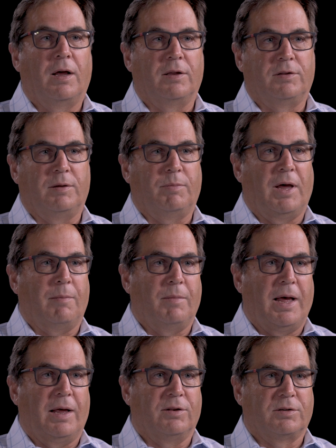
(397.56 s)
a CPAP
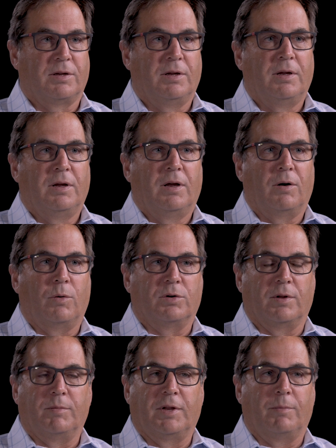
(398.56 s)
mask,
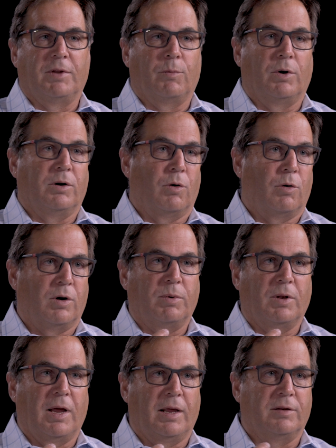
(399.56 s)
or sometimes I wear an oral
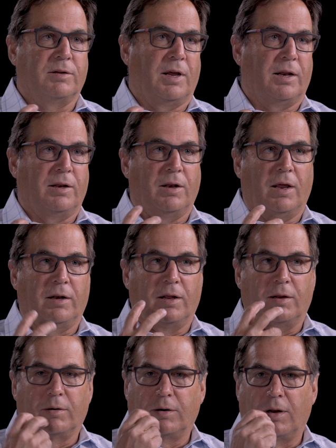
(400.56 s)
appliance and
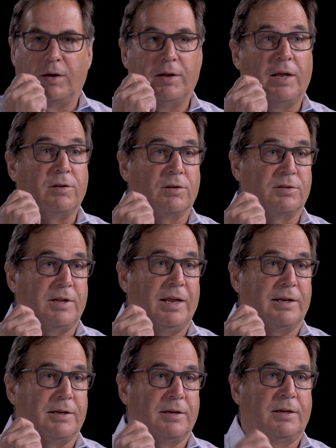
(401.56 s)
a nasal
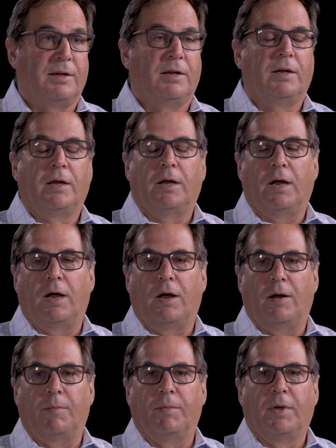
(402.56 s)
stent,
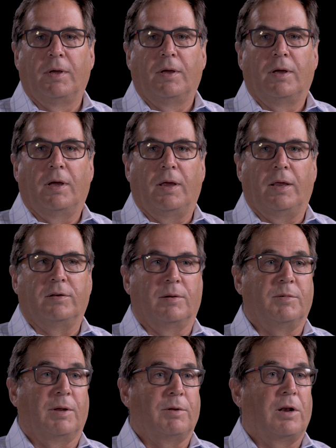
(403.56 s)
and
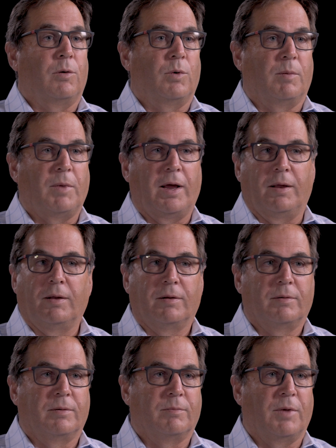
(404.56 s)
sometimes I don't wear my
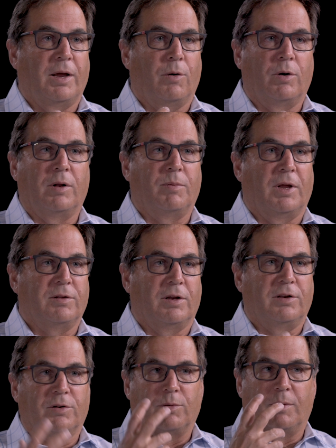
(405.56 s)
oral appliance.
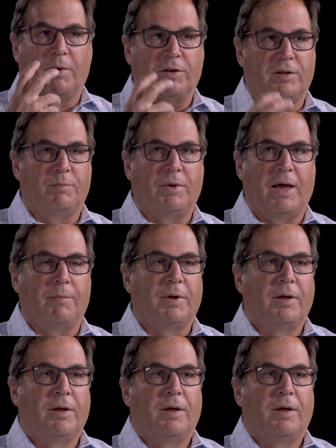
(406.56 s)
I just wear my CPAP,